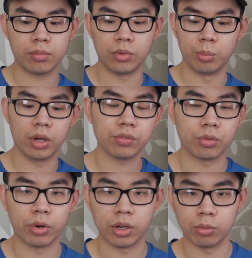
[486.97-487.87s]
month
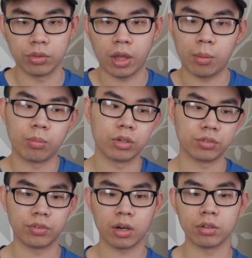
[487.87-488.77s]
already with that much
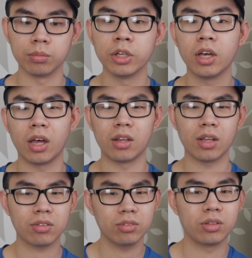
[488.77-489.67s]
volume and
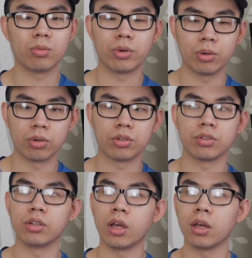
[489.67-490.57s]
that's only three orders a
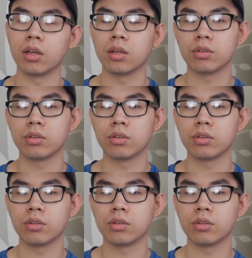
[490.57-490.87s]
day